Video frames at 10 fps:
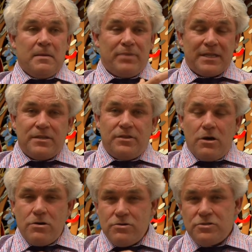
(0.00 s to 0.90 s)
But
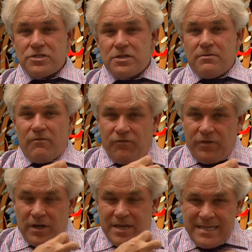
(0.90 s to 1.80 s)
those
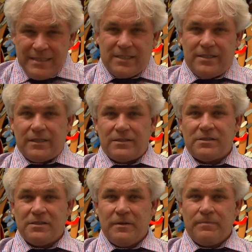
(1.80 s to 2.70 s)
uh,
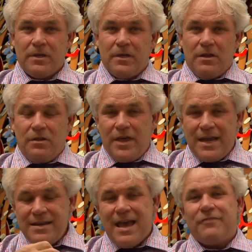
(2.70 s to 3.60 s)
instincts
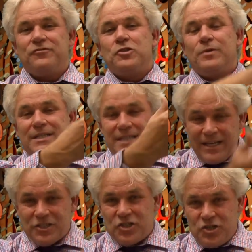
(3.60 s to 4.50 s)
then have to
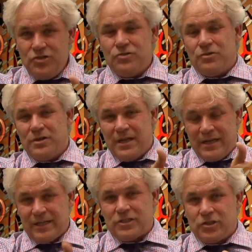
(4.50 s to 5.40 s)
attach to an
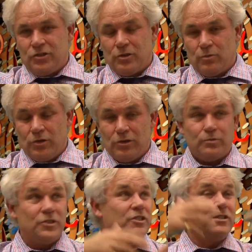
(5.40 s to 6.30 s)
external world
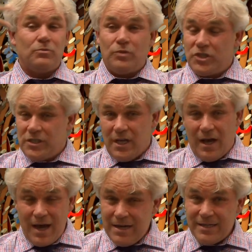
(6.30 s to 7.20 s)
which is, which is
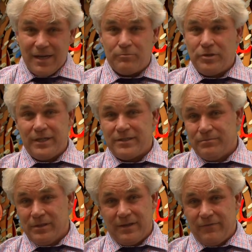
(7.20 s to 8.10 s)
highly
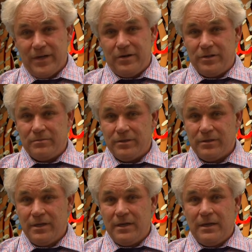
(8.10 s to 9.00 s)
unpredictable and variable.